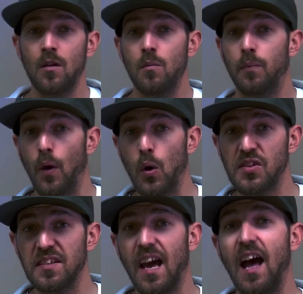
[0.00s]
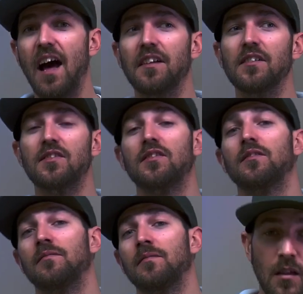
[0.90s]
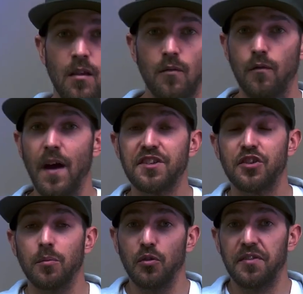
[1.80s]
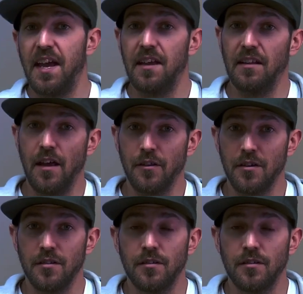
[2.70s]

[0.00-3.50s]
Pros and cons. Vegetable tan leather.